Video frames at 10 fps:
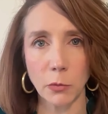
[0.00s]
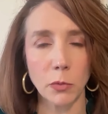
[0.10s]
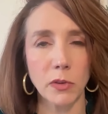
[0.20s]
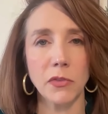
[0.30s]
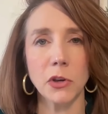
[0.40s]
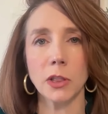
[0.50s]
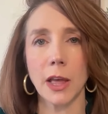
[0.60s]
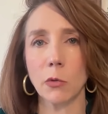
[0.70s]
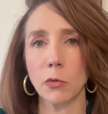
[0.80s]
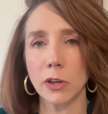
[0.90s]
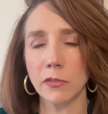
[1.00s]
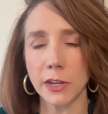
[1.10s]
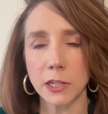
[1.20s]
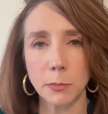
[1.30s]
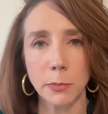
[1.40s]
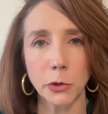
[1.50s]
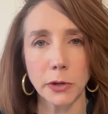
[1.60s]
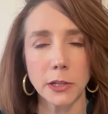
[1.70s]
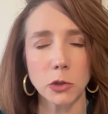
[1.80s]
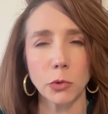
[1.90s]
when we feel like we've
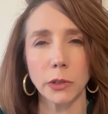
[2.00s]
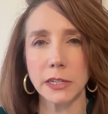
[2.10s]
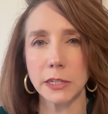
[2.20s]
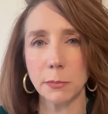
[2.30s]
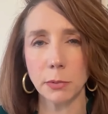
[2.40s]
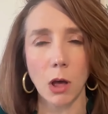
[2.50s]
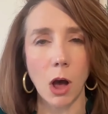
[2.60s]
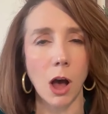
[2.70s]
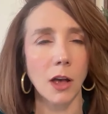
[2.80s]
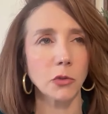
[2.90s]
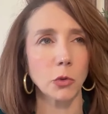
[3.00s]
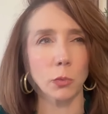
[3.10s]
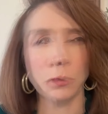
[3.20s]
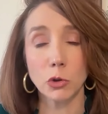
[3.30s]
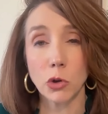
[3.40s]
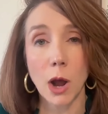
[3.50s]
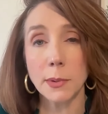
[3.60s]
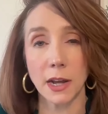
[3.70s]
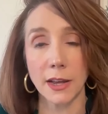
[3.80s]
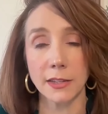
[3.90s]
experienced really deep loss or we're
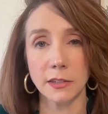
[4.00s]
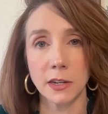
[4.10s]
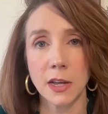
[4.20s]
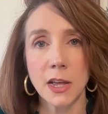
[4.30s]
traumatized,